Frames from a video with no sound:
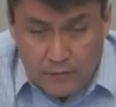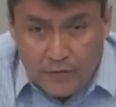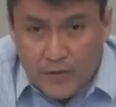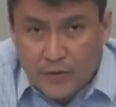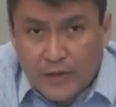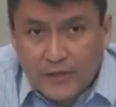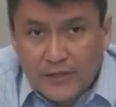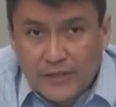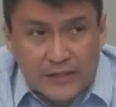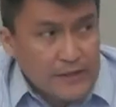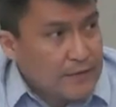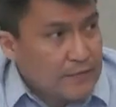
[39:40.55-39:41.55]
further
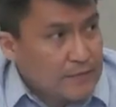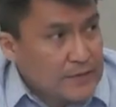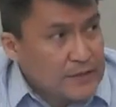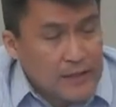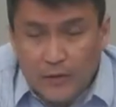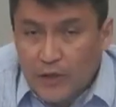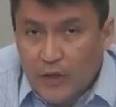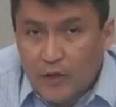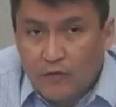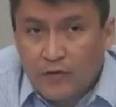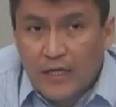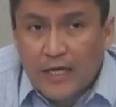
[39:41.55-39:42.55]
questions. I'm just looking
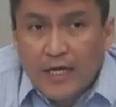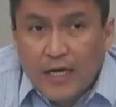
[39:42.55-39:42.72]
over.